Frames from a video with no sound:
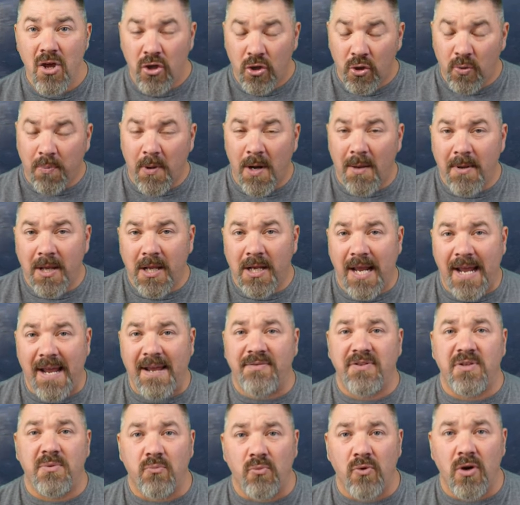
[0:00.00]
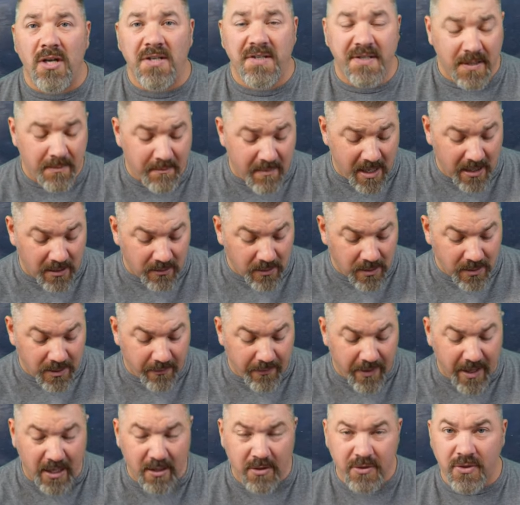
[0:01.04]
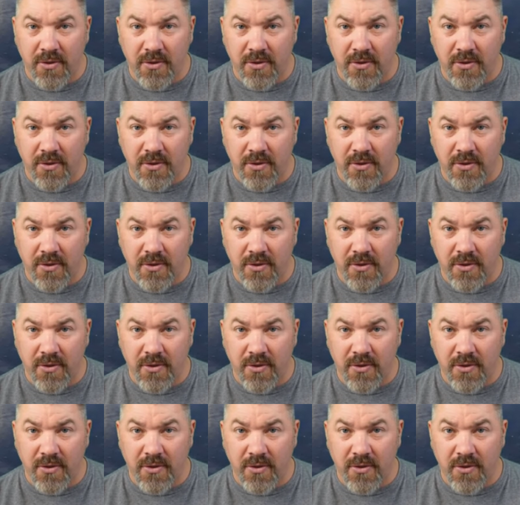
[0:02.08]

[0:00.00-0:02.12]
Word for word: you're probably going to have some rusted metal under there.